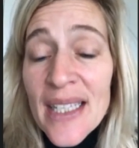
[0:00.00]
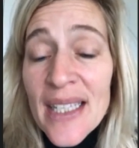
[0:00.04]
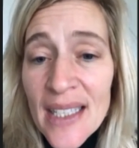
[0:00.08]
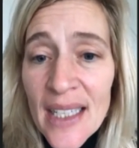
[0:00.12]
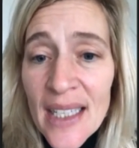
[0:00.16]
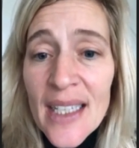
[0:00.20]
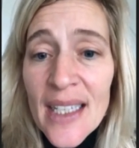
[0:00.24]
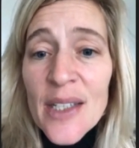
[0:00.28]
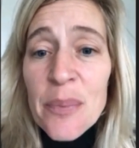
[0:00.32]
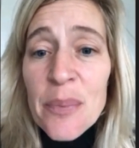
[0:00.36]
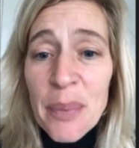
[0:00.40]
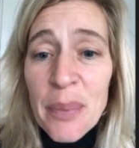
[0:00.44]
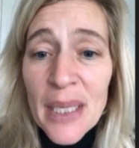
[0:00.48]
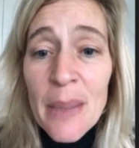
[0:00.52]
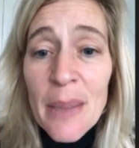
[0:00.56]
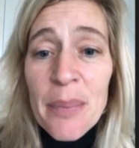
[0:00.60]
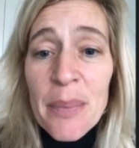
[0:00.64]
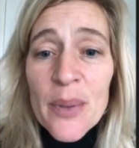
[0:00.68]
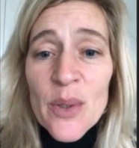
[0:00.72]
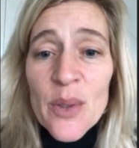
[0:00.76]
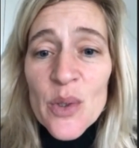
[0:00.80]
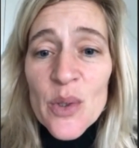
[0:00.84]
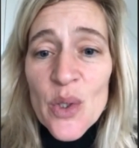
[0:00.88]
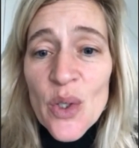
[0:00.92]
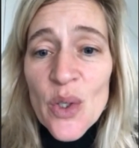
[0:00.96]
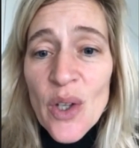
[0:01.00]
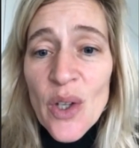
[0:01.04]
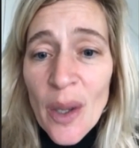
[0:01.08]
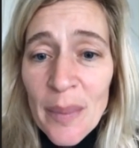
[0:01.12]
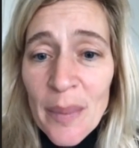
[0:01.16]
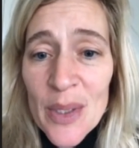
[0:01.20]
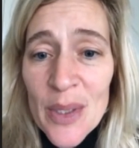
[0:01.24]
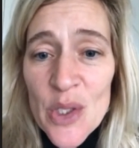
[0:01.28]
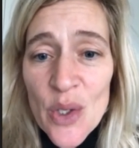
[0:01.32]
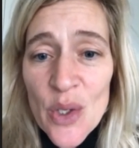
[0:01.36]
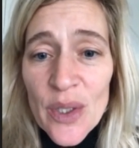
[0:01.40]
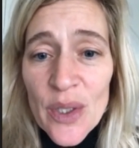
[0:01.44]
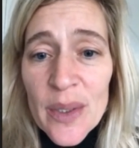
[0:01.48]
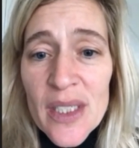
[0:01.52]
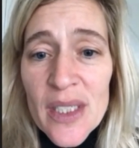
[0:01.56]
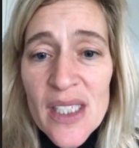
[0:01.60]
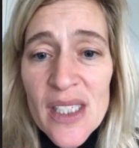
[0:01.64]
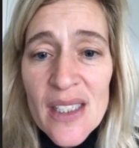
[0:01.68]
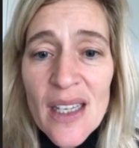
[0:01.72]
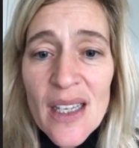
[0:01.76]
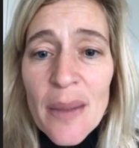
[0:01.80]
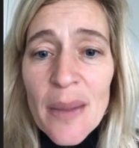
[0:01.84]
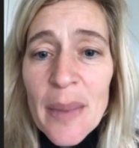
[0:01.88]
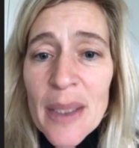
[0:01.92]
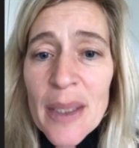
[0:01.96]
need people to come and join
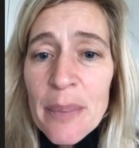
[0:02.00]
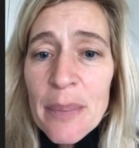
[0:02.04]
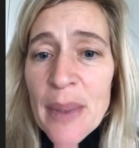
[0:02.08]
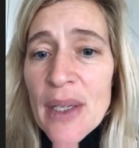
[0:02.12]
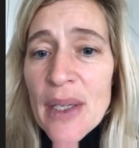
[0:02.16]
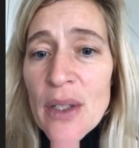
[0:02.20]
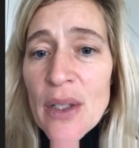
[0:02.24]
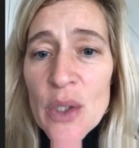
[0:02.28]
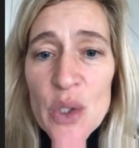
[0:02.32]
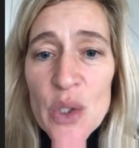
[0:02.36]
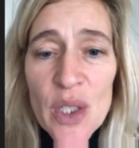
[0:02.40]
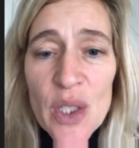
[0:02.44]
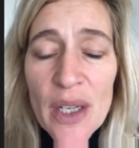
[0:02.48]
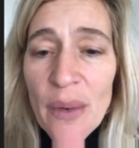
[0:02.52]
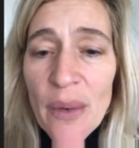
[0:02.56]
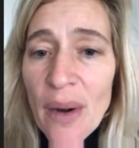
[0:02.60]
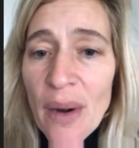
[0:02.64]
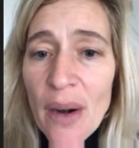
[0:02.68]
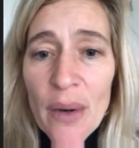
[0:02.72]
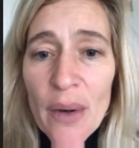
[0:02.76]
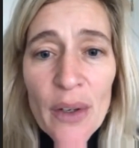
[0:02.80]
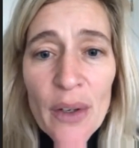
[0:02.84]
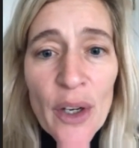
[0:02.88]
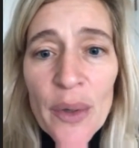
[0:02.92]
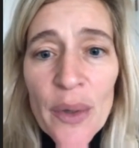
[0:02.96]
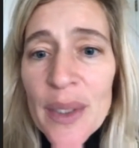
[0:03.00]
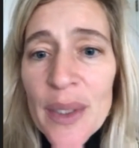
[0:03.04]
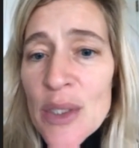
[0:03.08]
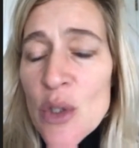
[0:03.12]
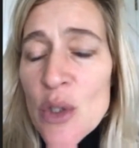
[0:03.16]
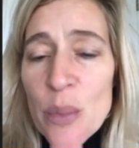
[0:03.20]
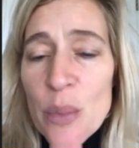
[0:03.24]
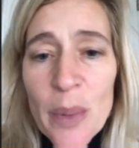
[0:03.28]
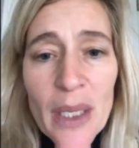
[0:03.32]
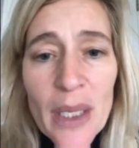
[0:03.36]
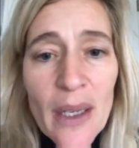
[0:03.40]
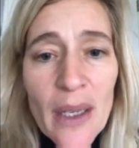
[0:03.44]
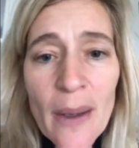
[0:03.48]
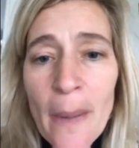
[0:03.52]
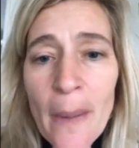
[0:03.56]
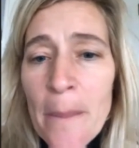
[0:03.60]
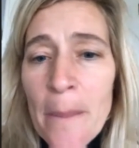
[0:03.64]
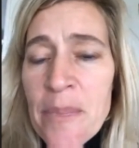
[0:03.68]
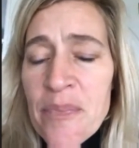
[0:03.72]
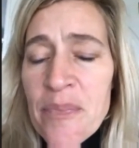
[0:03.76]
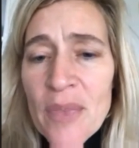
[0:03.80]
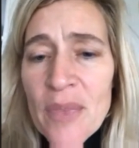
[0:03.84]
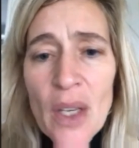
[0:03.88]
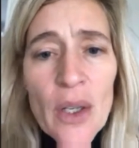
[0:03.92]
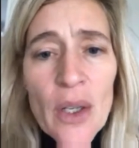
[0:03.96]
Steemit because there are going to be
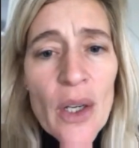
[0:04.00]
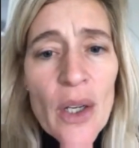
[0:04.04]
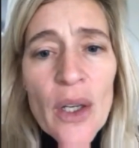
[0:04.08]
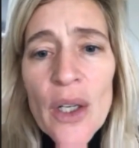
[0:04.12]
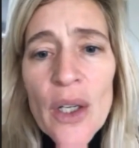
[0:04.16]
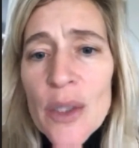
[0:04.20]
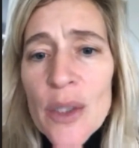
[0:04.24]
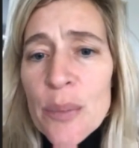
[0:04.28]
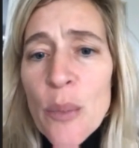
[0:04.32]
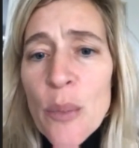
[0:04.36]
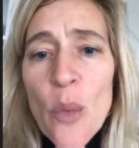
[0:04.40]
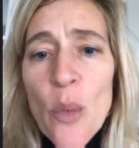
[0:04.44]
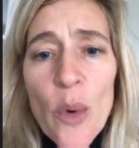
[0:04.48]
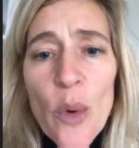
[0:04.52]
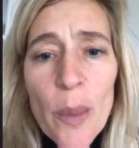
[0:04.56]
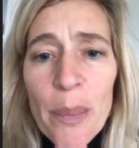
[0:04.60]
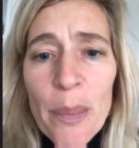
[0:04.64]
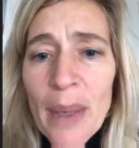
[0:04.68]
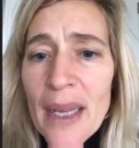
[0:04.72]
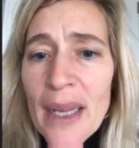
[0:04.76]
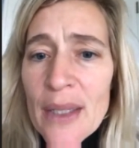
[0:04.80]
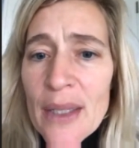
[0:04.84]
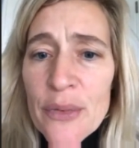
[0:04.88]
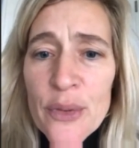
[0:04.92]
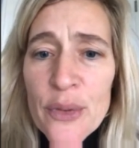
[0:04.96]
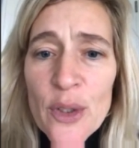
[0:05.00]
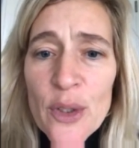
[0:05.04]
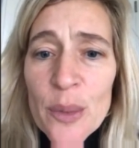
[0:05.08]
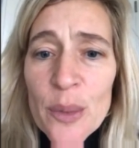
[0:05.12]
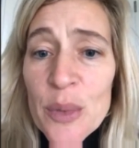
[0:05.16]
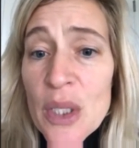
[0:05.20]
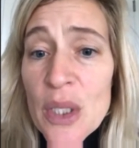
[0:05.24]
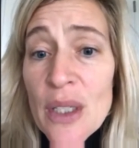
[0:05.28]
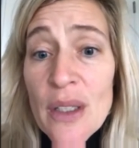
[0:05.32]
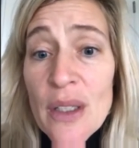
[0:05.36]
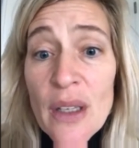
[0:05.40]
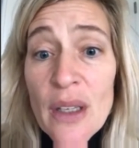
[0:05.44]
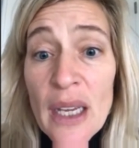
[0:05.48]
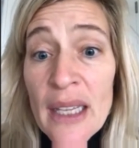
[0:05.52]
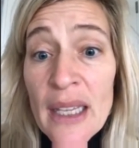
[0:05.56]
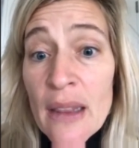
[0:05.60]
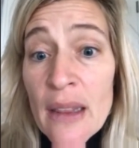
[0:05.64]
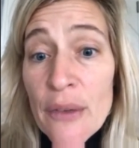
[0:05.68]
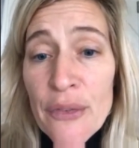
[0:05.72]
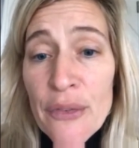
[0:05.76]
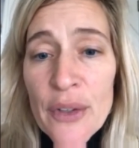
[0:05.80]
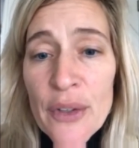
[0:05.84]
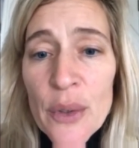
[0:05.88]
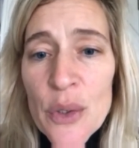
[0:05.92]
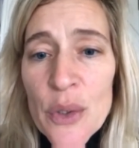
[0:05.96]
a lot more platforms in the
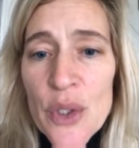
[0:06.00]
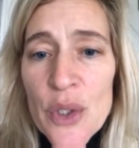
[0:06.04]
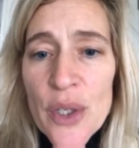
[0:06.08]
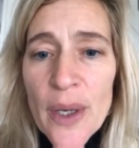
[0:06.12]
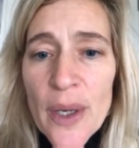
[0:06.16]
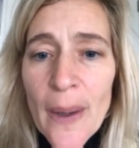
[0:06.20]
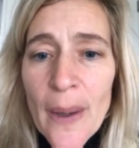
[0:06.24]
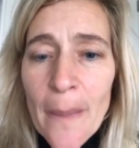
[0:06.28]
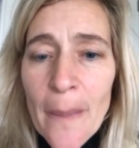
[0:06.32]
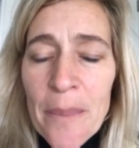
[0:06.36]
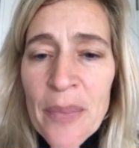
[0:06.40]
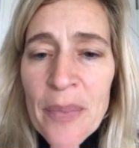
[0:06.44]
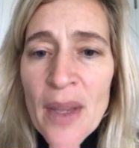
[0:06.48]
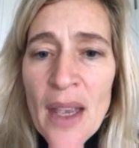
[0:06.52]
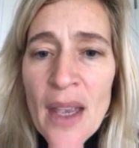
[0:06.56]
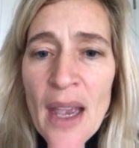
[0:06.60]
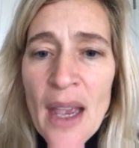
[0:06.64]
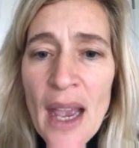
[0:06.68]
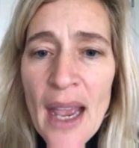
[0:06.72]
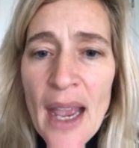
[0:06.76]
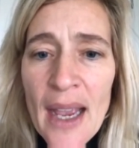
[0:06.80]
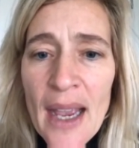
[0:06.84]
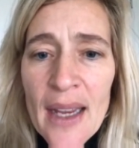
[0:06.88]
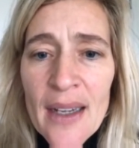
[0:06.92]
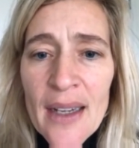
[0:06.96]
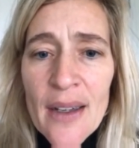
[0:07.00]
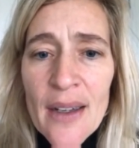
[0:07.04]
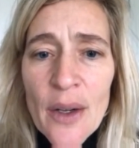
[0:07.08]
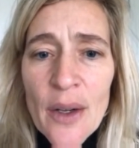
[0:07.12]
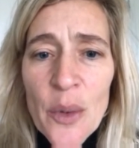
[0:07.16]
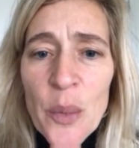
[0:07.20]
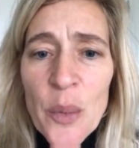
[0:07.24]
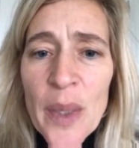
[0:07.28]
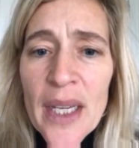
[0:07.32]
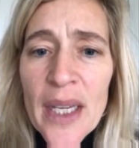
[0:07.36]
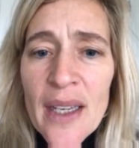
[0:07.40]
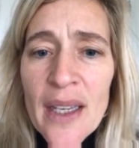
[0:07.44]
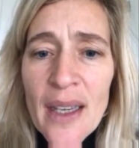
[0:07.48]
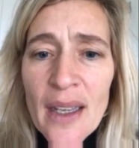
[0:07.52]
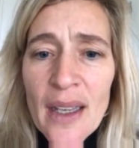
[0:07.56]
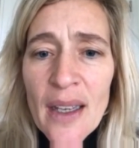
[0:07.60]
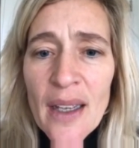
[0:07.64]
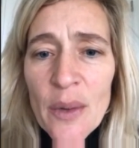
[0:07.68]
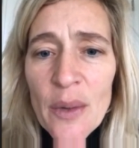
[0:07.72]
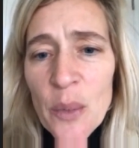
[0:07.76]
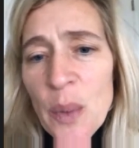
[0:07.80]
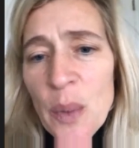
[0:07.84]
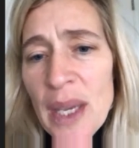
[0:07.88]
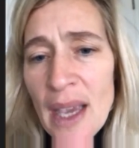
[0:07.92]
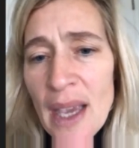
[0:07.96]
future, and
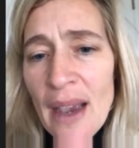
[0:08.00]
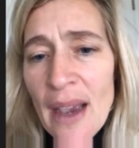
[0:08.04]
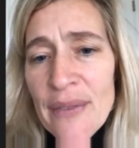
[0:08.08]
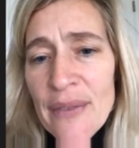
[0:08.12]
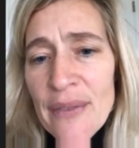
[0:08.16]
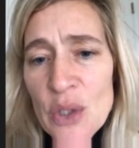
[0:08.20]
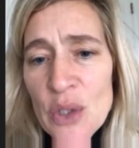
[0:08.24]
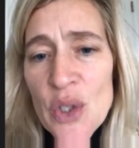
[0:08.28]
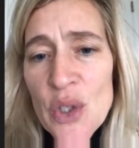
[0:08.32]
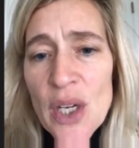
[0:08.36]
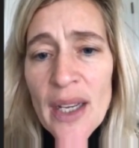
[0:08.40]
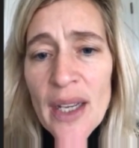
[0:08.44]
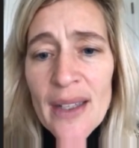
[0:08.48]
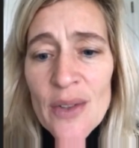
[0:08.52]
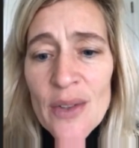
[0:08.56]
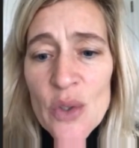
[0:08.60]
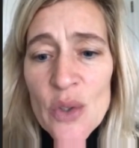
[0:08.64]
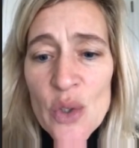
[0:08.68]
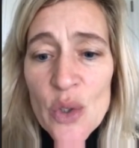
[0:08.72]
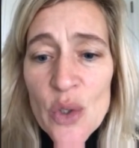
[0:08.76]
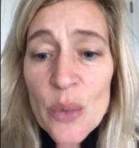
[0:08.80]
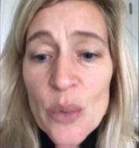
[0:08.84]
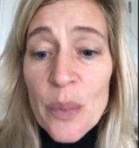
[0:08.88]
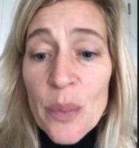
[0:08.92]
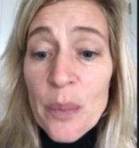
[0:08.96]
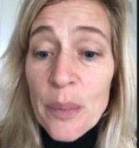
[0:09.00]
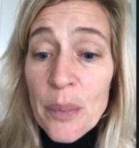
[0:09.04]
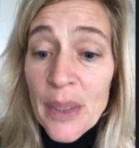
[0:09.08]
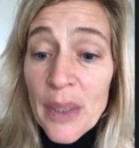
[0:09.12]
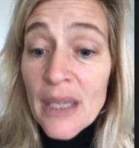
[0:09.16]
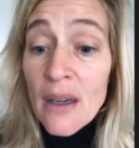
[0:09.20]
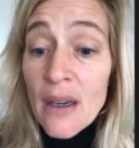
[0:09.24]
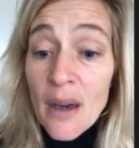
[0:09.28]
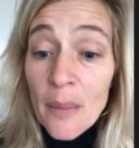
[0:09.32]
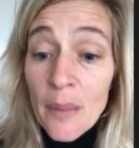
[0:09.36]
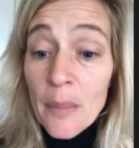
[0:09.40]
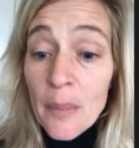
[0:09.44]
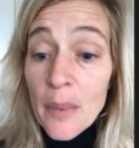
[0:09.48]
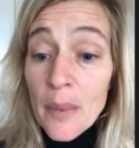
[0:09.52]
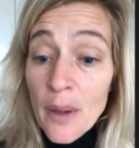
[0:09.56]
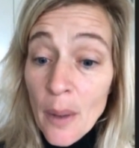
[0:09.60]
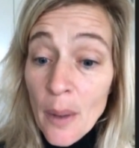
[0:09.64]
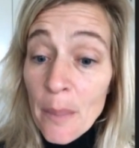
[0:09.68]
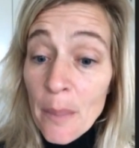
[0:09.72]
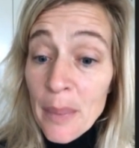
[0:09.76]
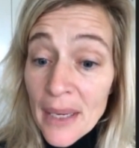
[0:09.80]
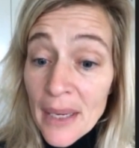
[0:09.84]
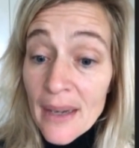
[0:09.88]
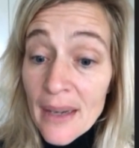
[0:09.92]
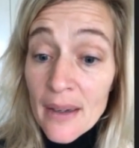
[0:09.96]
we have the chance to become a
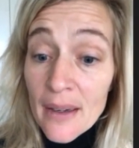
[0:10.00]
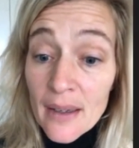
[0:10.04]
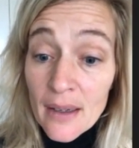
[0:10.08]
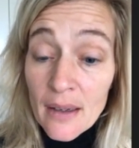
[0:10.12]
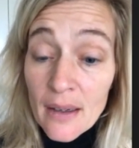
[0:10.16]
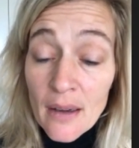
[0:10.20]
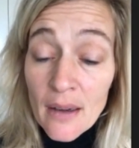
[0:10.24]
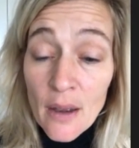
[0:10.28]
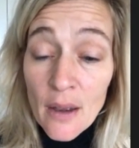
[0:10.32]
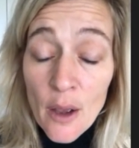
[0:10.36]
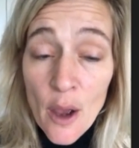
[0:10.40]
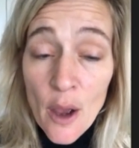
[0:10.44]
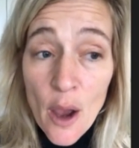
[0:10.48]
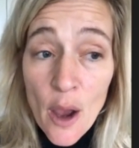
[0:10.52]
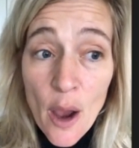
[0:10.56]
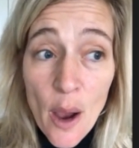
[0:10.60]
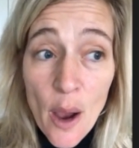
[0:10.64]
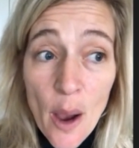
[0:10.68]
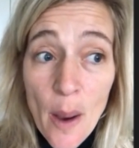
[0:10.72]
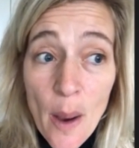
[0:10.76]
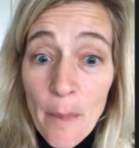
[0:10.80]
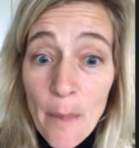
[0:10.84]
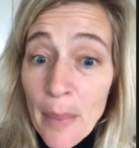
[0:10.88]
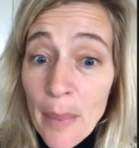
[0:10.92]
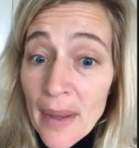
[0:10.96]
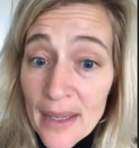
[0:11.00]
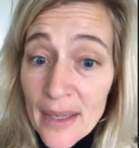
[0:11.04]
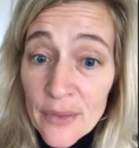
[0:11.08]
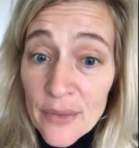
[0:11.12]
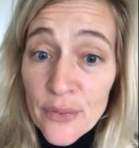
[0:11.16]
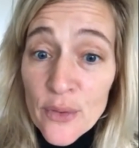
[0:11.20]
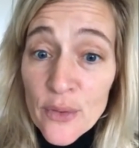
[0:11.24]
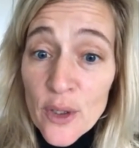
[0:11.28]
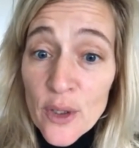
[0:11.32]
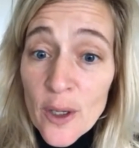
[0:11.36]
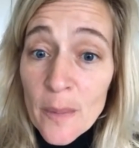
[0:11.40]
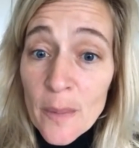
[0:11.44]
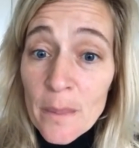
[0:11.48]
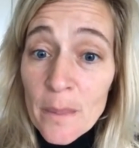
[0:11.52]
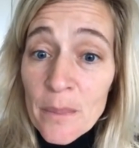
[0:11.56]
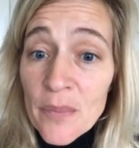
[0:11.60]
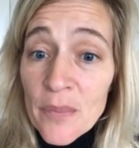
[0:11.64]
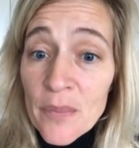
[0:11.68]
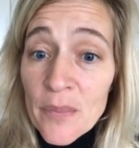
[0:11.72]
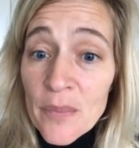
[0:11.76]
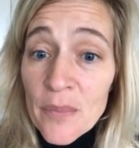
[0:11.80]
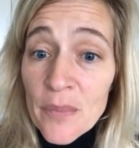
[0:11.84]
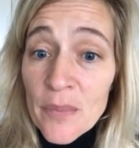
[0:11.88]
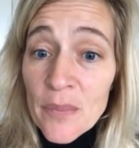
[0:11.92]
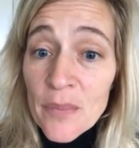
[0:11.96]
bigger platform
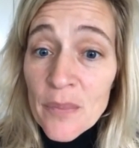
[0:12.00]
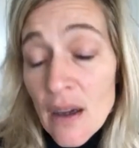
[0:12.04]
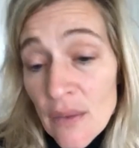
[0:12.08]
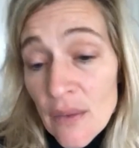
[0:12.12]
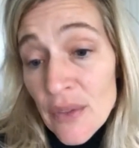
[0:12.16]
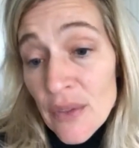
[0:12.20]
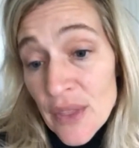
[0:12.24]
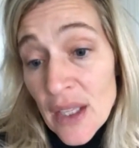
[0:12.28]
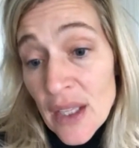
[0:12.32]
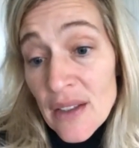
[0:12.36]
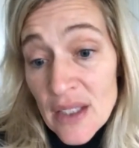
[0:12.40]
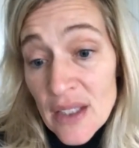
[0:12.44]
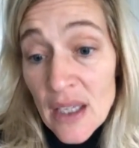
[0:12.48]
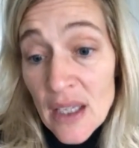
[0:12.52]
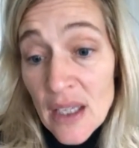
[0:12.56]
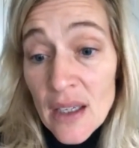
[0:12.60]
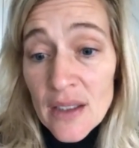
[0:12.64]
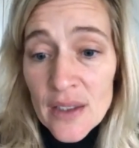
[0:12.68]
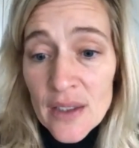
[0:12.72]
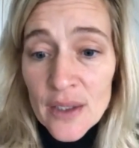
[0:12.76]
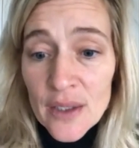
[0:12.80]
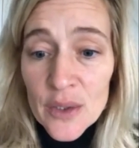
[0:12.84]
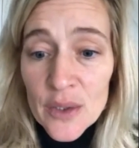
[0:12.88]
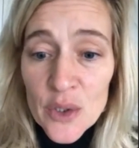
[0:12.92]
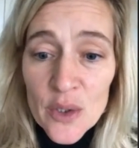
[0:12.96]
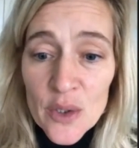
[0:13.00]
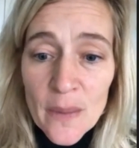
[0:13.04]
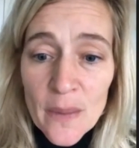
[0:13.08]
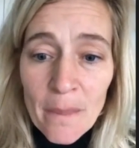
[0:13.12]
than the others.